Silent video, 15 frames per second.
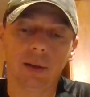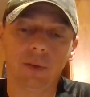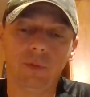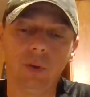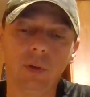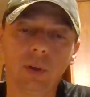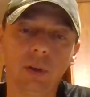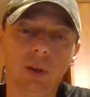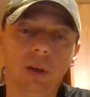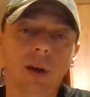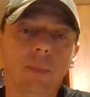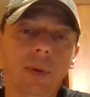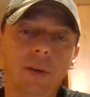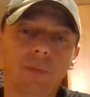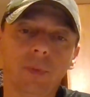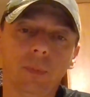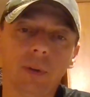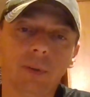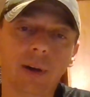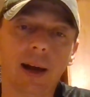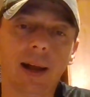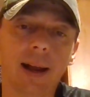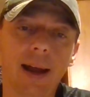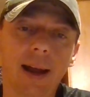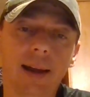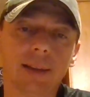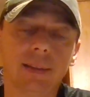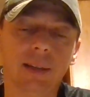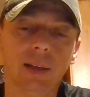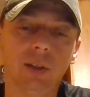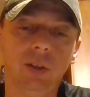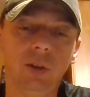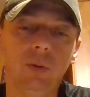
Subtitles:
if you can come in from the right access,